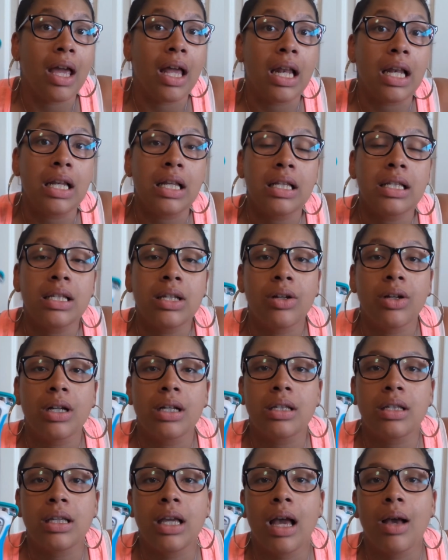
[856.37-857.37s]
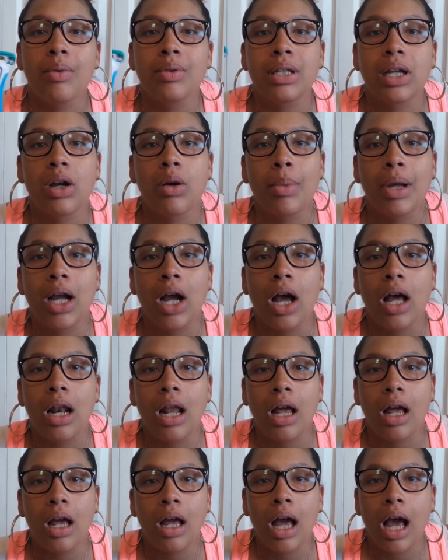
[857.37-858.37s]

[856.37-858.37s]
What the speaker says: And seriously, I was like, oh my God,